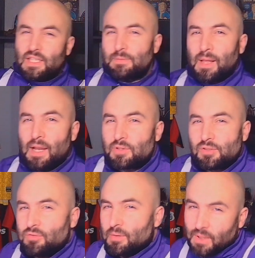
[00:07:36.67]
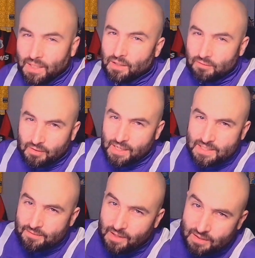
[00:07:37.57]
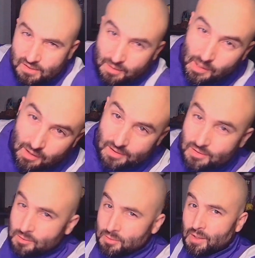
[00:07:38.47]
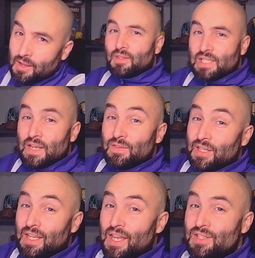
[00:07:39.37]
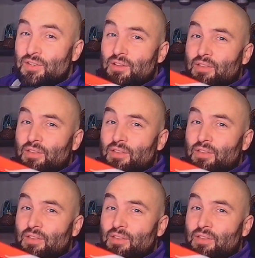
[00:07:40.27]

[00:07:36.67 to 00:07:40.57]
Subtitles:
this player was criminally underrated for their time at Arsenal. See if you can guess who you